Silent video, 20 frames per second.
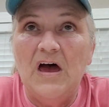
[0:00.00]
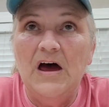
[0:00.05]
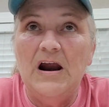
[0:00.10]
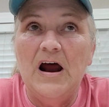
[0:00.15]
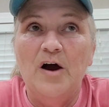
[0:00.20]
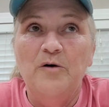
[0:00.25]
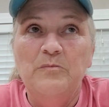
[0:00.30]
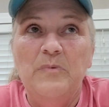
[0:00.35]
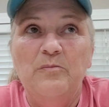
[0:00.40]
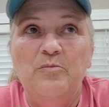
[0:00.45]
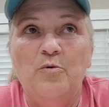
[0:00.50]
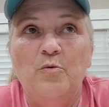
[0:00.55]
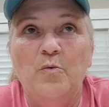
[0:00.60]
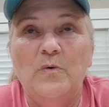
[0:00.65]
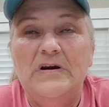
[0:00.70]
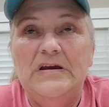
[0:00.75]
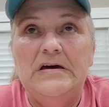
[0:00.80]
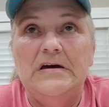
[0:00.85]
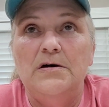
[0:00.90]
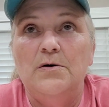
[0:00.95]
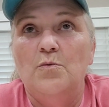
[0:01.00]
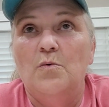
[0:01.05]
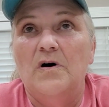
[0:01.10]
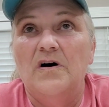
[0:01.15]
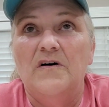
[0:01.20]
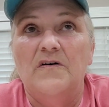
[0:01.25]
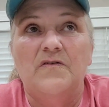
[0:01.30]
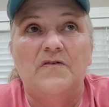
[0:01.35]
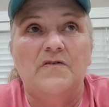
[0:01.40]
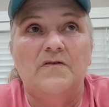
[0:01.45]
and I remember when he
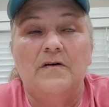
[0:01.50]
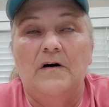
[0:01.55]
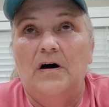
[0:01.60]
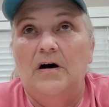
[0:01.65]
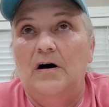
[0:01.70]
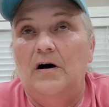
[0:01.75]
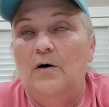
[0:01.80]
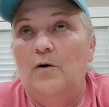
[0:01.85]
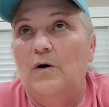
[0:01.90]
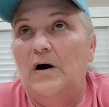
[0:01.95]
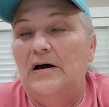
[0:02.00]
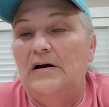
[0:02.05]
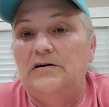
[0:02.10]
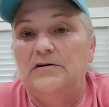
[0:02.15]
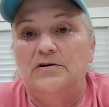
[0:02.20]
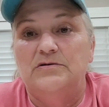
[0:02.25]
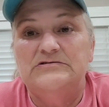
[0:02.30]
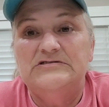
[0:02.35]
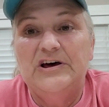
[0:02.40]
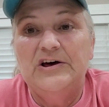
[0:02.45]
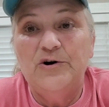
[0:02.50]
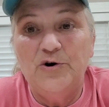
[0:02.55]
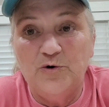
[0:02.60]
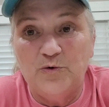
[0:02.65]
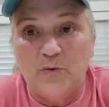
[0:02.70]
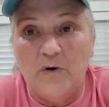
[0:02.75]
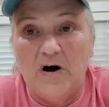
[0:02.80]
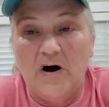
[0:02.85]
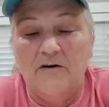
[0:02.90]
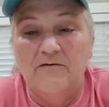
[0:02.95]
was, oh, I don't know, 10 or
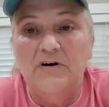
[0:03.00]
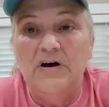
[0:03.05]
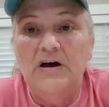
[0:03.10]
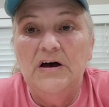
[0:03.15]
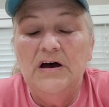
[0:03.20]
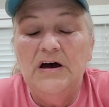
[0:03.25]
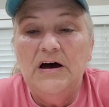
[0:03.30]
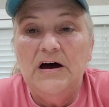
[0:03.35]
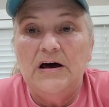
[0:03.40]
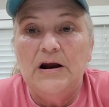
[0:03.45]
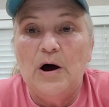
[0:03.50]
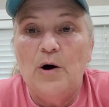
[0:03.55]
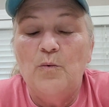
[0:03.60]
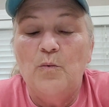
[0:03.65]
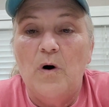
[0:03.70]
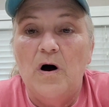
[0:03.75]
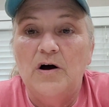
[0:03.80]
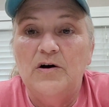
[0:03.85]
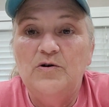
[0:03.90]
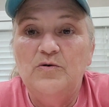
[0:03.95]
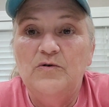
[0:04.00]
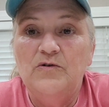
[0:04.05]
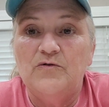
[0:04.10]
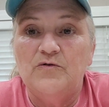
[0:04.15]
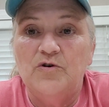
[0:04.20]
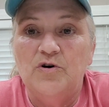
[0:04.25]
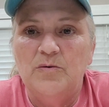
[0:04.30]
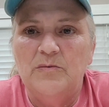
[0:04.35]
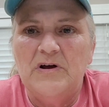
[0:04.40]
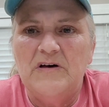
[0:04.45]
12, and I would walk into
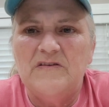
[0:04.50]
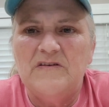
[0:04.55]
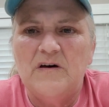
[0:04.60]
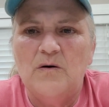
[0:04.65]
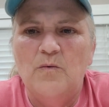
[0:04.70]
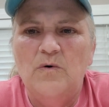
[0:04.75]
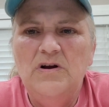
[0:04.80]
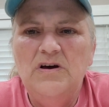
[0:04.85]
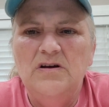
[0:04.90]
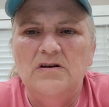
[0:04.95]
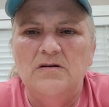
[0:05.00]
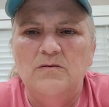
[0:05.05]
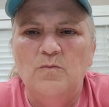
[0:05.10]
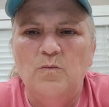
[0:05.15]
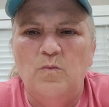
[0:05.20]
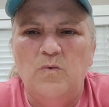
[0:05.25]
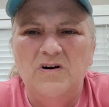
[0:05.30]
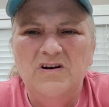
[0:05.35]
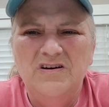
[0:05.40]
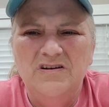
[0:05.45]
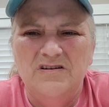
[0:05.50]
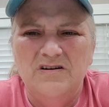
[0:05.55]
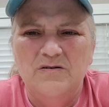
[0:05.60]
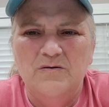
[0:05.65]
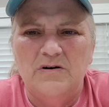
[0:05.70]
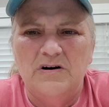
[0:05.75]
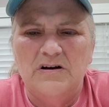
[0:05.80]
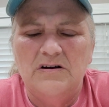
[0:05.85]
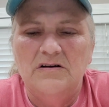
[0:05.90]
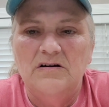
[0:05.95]
his room and I'd say, what are you, what are you
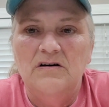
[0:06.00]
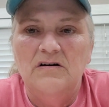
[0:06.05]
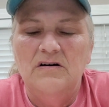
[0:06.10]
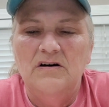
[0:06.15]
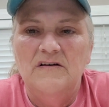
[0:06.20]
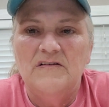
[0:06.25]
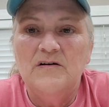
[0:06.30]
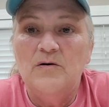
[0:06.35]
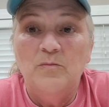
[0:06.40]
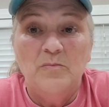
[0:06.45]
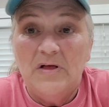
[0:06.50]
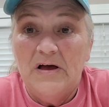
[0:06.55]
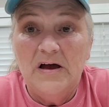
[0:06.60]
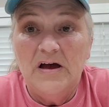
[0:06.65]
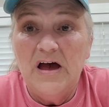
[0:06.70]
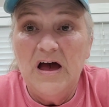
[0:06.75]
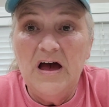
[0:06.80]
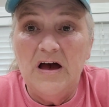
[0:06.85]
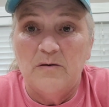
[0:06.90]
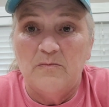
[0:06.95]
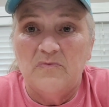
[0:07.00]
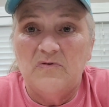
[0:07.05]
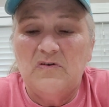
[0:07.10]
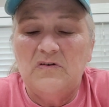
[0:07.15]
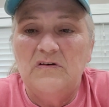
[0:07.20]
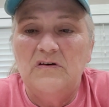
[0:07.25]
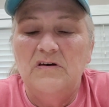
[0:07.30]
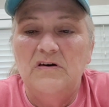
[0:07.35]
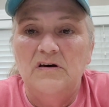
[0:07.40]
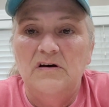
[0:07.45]
doing? He said, I'm playing
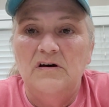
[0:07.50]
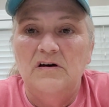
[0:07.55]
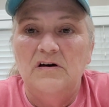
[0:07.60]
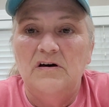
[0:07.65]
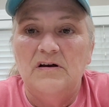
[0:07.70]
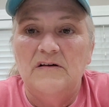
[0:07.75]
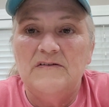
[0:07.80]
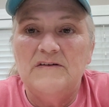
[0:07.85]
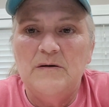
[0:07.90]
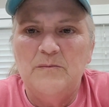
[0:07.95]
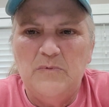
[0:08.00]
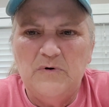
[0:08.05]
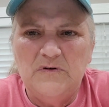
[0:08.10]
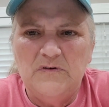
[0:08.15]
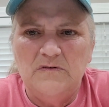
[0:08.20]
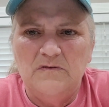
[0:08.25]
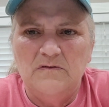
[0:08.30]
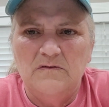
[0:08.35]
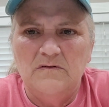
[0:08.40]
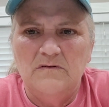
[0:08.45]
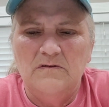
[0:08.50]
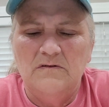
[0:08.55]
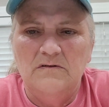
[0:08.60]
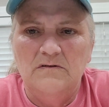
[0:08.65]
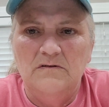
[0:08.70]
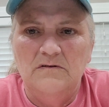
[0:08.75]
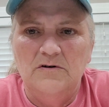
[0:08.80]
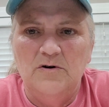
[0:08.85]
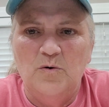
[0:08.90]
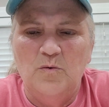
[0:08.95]
games. And I'd say, but
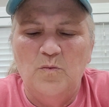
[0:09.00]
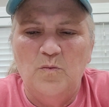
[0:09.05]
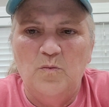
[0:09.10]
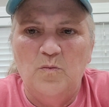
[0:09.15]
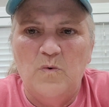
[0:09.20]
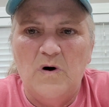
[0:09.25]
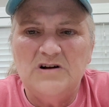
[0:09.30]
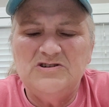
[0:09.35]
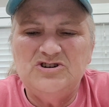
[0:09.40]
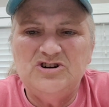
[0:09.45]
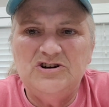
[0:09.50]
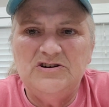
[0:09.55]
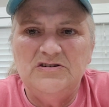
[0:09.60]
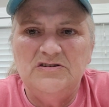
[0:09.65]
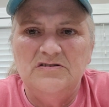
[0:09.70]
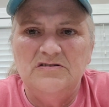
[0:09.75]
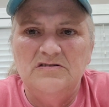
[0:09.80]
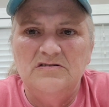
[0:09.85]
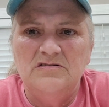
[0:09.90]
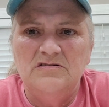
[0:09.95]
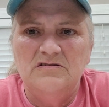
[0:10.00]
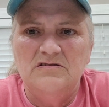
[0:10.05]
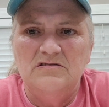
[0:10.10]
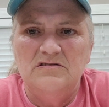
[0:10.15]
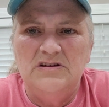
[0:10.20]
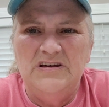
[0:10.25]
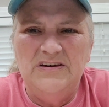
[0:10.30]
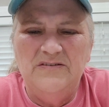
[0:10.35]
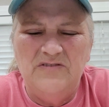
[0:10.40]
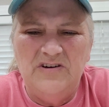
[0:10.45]
you're watching
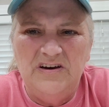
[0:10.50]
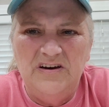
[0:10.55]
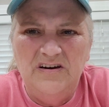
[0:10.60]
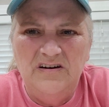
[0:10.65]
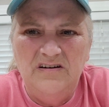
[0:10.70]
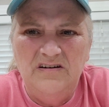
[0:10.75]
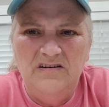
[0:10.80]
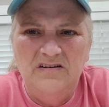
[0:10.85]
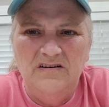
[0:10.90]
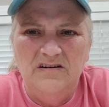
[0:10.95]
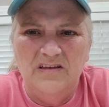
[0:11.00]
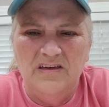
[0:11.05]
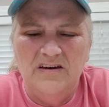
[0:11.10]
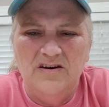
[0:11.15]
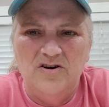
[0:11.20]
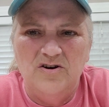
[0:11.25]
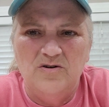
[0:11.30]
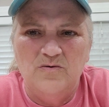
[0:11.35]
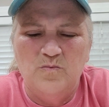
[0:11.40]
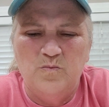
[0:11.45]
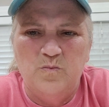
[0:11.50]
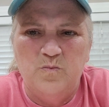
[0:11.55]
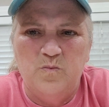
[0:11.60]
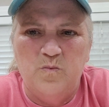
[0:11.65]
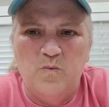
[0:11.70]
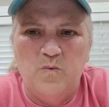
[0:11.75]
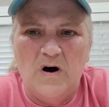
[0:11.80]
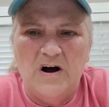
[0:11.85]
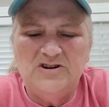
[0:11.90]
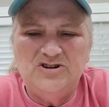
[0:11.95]
TV? Like you're
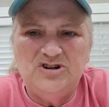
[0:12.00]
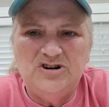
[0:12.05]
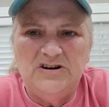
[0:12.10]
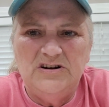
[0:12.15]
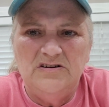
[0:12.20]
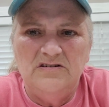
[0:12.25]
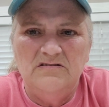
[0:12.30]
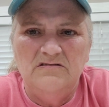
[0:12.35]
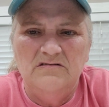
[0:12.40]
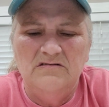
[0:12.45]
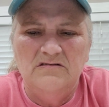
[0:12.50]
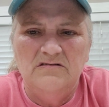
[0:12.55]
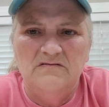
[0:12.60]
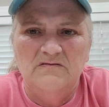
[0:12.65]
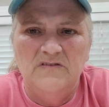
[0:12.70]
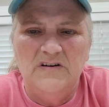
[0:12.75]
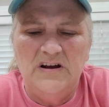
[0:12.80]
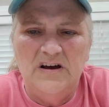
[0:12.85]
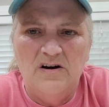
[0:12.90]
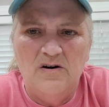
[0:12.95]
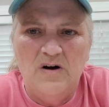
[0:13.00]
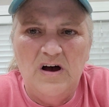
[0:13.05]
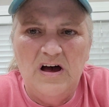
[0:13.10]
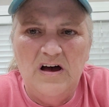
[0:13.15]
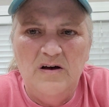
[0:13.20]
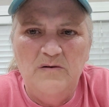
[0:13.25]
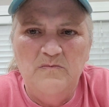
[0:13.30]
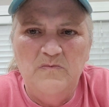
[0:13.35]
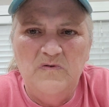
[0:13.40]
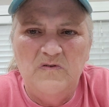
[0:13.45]
watching video
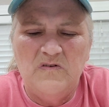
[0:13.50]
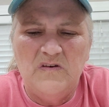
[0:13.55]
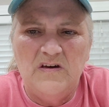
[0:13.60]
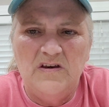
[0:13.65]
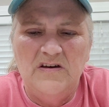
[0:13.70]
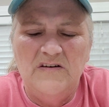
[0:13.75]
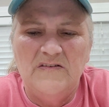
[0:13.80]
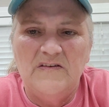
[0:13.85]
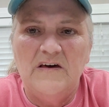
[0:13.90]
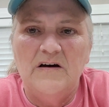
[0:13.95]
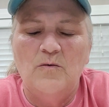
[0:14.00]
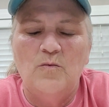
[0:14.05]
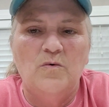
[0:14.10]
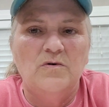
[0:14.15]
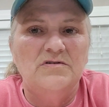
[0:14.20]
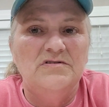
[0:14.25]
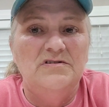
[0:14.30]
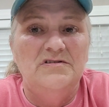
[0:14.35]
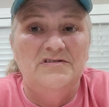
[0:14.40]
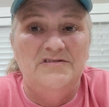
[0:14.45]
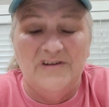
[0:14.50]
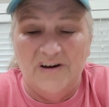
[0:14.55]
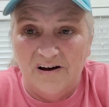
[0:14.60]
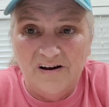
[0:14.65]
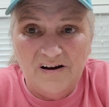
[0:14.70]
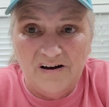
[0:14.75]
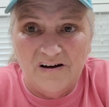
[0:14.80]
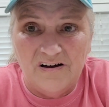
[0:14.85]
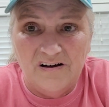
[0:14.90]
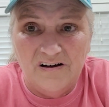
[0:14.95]
games? And he's like, well,
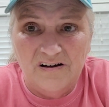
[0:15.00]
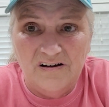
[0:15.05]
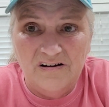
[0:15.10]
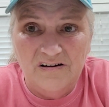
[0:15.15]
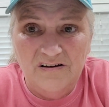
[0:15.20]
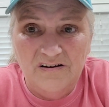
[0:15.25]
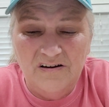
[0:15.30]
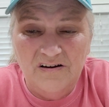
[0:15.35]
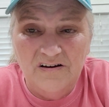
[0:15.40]
duh.